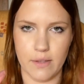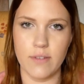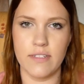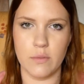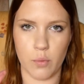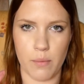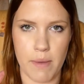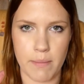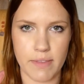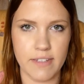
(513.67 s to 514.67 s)
Aussies will
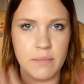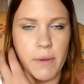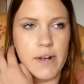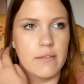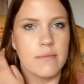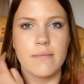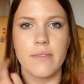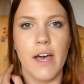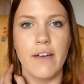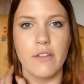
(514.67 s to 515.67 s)
remember this, but
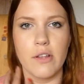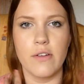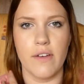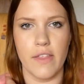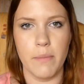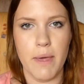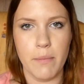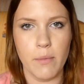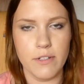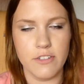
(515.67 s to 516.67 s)
I have a lot of other
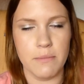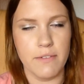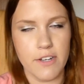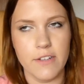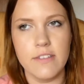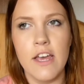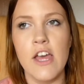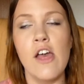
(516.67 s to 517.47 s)
people watching my videos.